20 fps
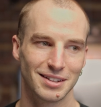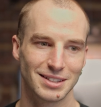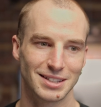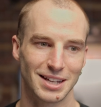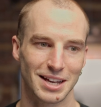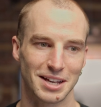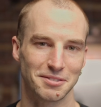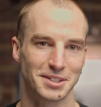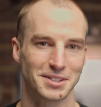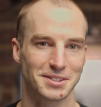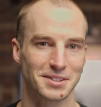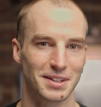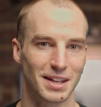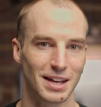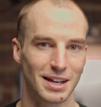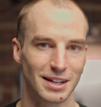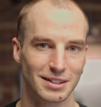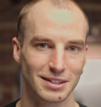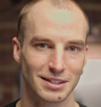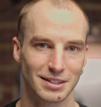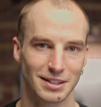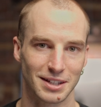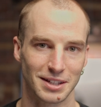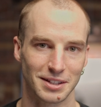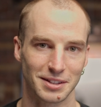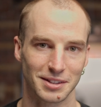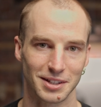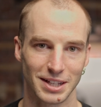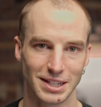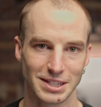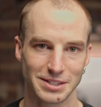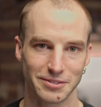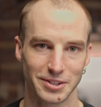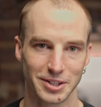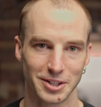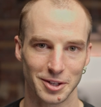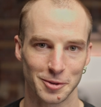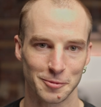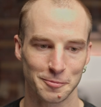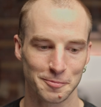dive into that in the next
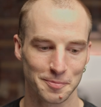video.